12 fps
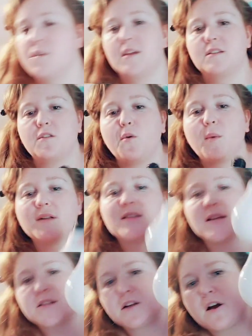are the ones I
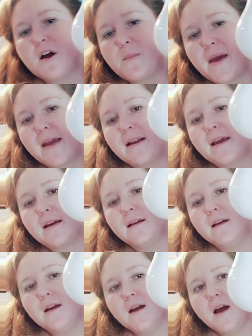started painting.
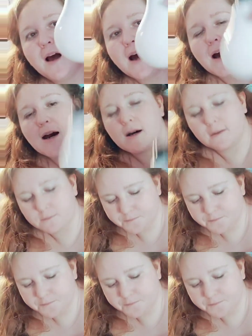I